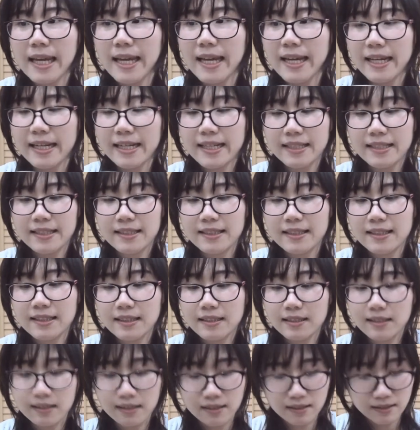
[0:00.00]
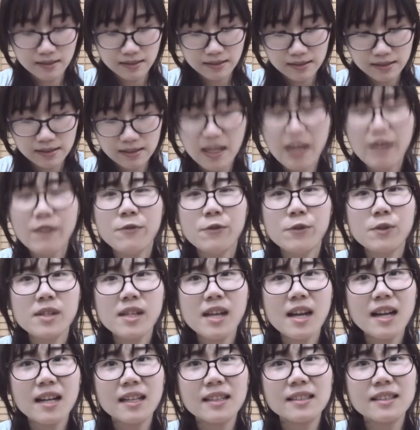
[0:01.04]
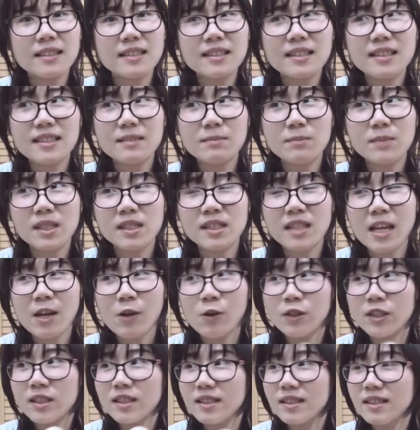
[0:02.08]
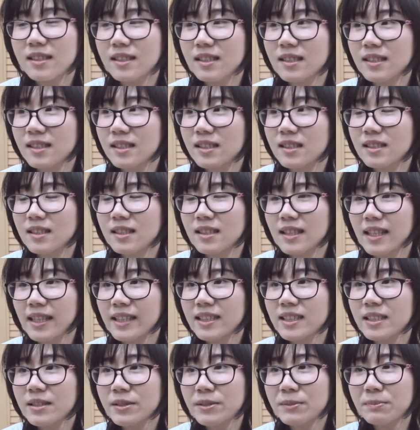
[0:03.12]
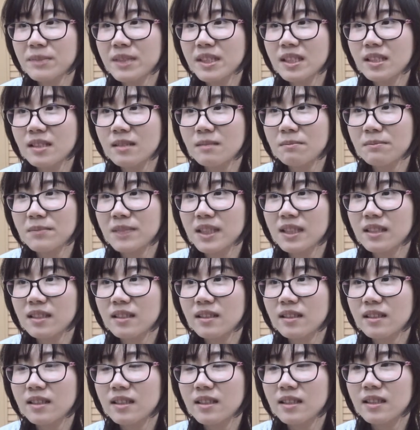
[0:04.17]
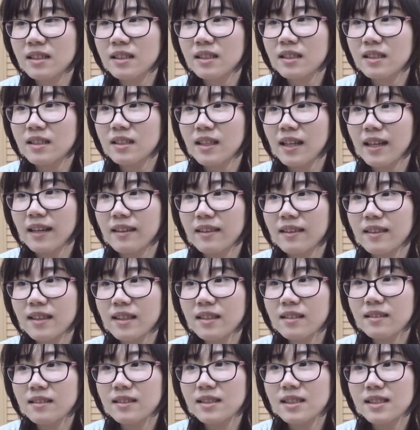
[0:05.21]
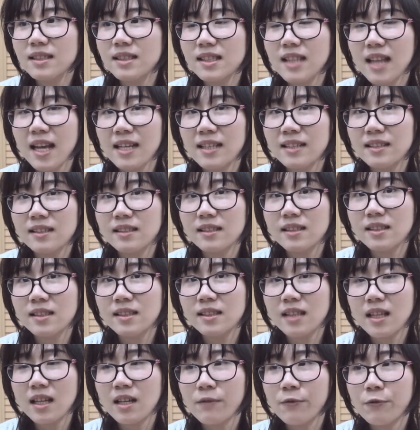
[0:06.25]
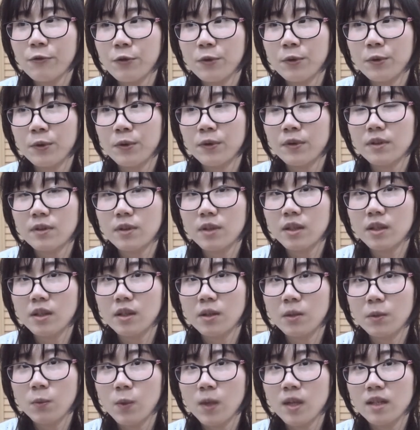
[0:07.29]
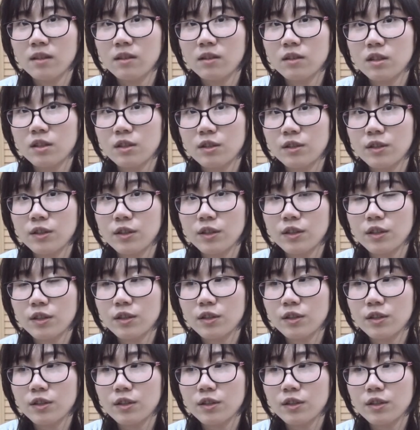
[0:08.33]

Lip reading: And I forgot, because I ordered this last month, but I think the sizes are for 1/3